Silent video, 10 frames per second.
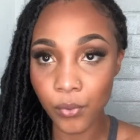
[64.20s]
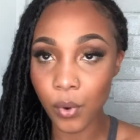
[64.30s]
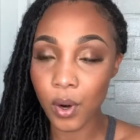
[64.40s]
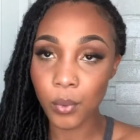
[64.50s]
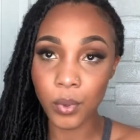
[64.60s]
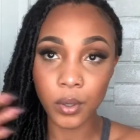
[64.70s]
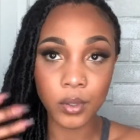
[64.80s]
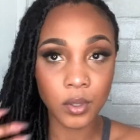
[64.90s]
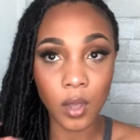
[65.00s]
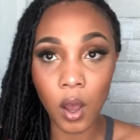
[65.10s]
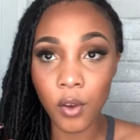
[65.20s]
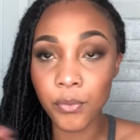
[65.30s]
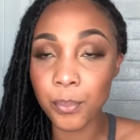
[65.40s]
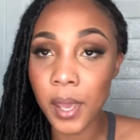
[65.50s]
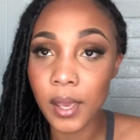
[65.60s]
for. A real
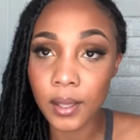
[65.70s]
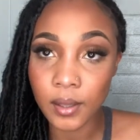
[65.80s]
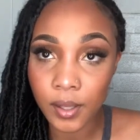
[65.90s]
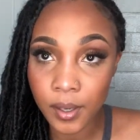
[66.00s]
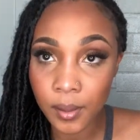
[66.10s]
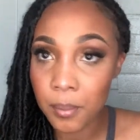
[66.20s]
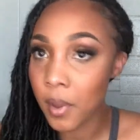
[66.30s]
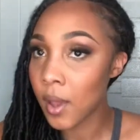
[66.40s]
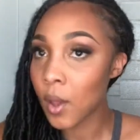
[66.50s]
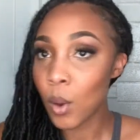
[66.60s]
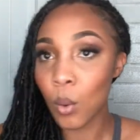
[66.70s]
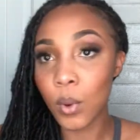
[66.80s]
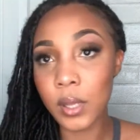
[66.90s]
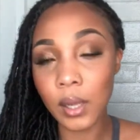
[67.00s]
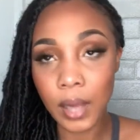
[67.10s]
soft pink lip
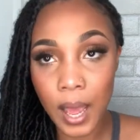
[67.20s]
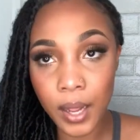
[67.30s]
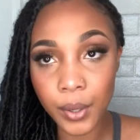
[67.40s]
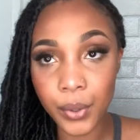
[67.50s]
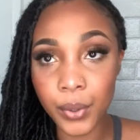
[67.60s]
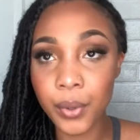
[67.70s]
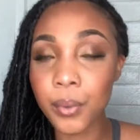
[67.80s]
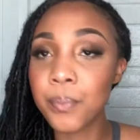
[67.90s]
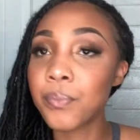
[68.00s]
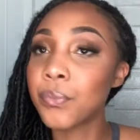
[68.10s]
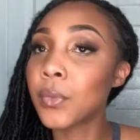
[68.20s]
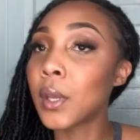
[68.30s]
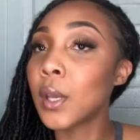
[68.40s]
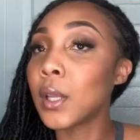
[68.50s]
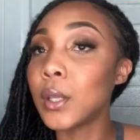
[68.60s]
with a liner,
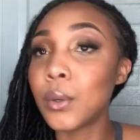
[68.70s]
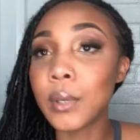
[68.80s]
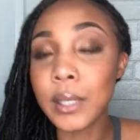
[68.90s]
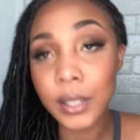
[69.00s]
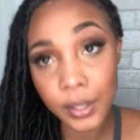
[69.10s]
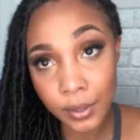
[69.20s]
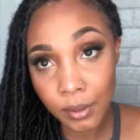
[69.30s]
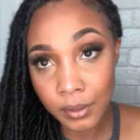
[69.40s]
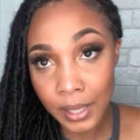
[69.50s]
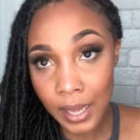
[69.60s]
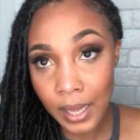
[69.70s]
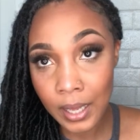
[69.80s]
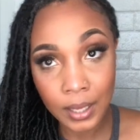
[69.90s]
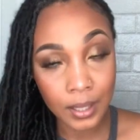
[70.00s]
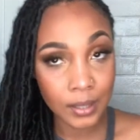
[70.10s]
a little glitter on the
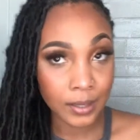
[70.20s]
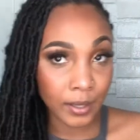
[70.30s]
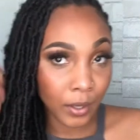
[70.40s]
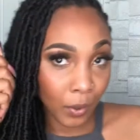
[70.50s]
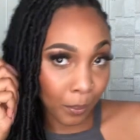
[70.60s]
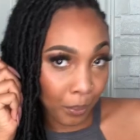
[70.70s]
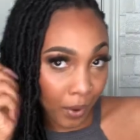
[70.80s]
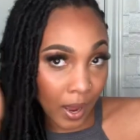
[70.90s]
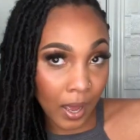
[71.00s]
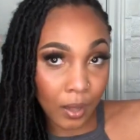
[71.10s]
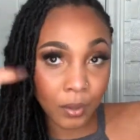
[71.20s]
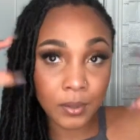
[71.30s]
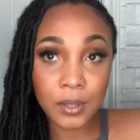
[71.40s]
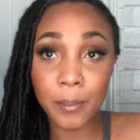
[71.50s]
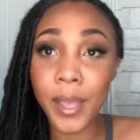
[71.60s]
eyes, a little brown
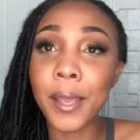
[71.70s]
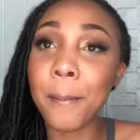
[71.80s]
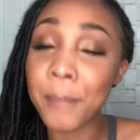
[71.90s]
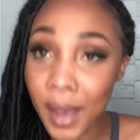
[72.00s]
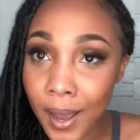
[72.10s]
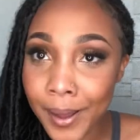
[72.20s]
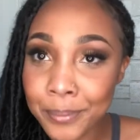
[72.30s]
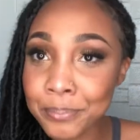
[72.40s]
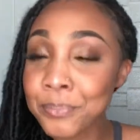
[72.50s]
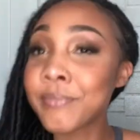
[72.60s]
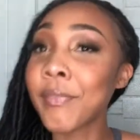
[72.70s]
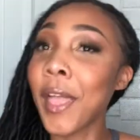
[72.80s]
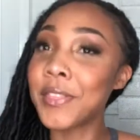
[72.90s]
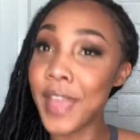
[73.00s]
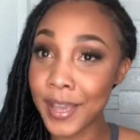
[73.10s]
to make it pop.
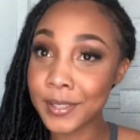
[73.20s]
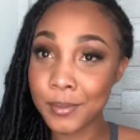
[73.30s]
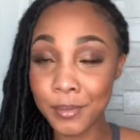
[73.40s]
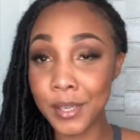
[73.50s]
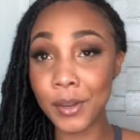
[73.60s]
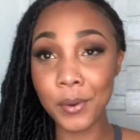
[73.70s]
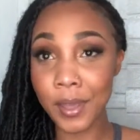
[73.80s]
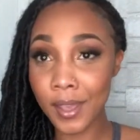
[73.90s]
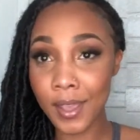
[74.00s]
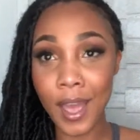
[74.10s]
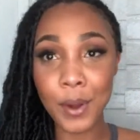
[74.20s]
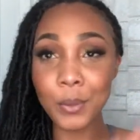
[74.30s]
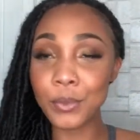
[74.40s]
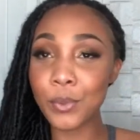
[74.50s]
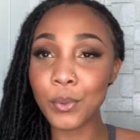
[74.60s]
That's me, okay? I
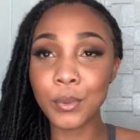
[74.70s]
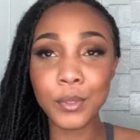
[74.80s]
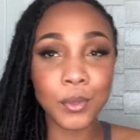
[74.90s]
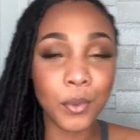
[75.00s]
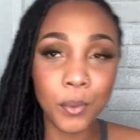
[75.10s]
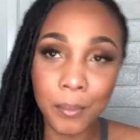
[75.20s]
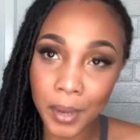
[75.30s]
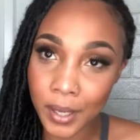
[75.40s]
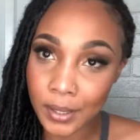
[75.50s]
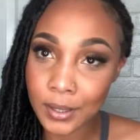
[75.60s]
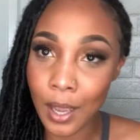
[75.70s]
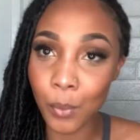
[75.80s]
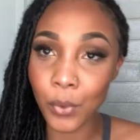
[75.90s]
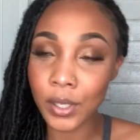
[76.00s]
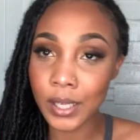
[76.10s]
don't do too much. I'm
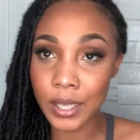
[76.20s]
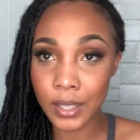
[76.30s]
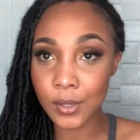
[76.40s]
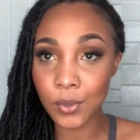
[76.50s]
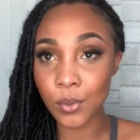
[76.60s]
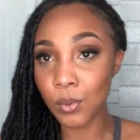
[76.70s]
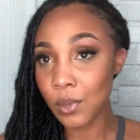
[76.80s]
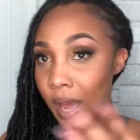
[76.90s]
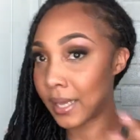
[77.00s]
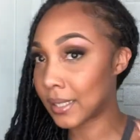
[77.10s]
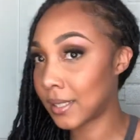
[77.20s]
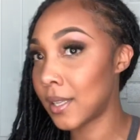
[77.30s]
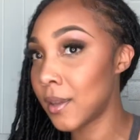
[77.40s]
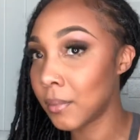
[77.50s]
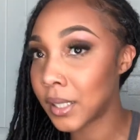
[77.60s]
really into like
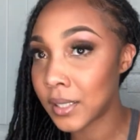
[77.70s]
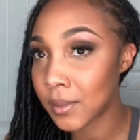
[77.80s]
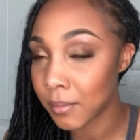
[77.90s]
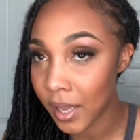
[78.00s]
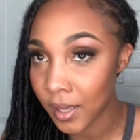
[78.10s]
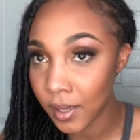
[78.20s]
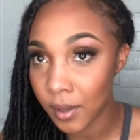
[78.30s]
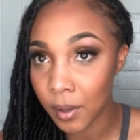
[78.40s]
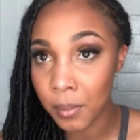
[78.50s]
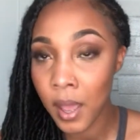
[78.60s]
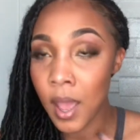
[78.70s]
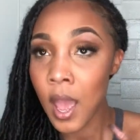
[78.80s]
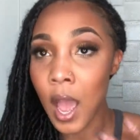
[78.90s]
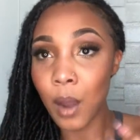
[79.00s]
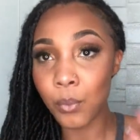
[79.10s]
seamless makeup.
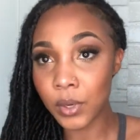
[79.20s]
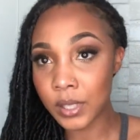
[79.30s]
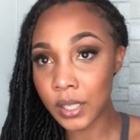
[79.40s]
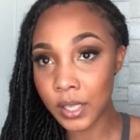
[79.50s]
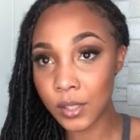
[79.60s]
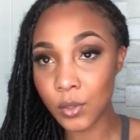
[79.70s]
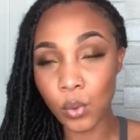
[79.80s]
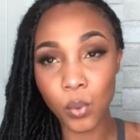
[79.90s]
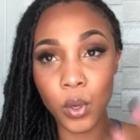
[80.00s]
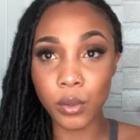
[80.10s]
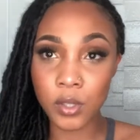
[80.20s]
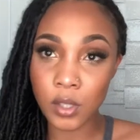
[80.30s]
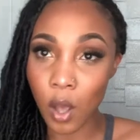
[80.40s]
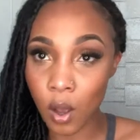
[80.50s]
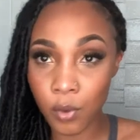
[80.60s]
I'm really into real
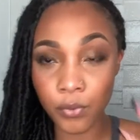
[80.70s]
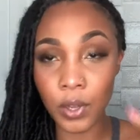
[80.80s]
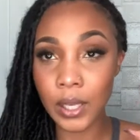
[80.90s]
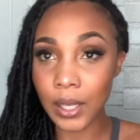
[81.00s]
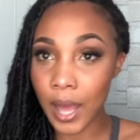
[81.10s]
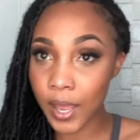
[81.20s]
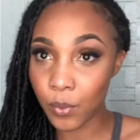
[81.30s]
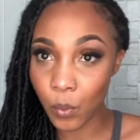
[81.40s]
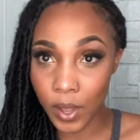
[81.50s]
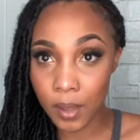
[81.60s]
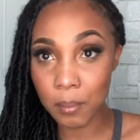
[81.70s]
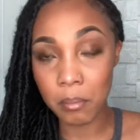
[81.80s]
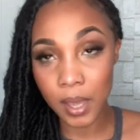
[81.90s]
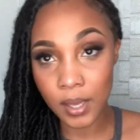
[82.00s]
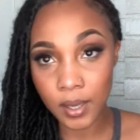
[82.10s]
soft, lightweight
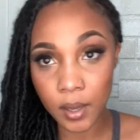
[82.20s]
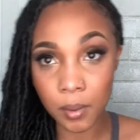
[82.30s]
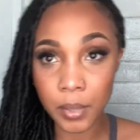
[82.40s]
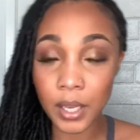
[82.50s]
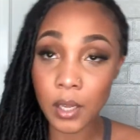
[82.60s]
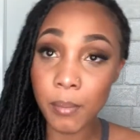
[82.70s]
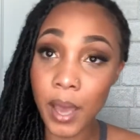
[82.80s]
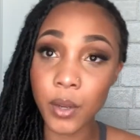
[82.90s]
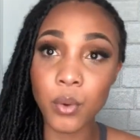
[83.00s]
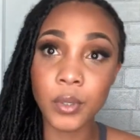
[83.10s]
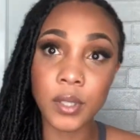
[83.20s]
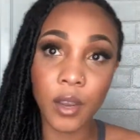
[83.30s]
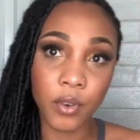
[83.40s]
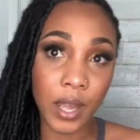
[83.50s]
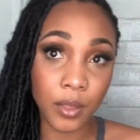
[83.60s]
makeup. Anybody who has
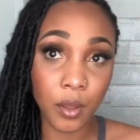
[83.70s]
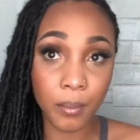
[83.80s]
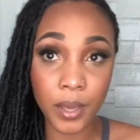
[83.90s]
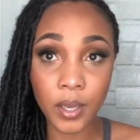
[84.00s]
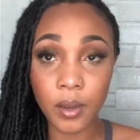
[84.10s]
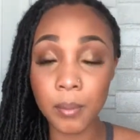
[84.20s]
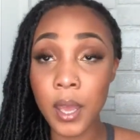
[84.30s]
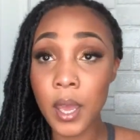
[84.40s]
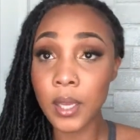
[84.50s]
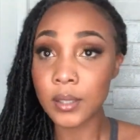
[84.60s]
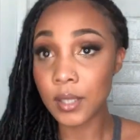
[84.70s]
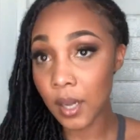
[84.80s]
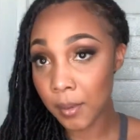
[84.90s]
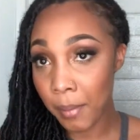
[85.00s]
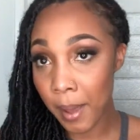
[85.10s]
ever got their makeup
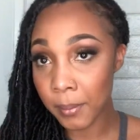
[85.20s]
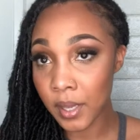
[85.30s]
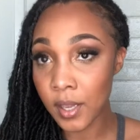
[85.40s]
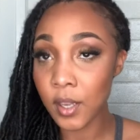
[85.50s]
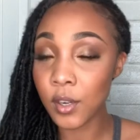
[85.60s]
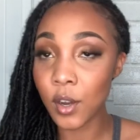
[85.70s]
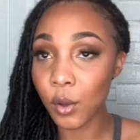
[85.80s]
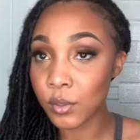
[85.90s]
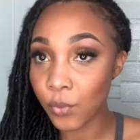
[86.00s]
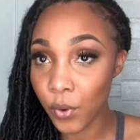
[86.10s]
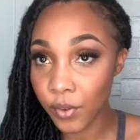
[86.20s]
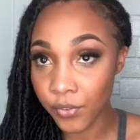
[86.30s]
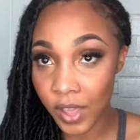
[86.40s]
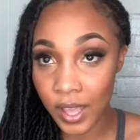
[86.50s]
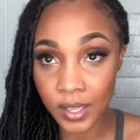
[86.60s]
done by me knows for a
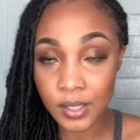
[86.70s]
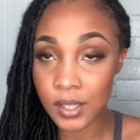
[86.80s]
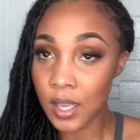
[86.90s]
fact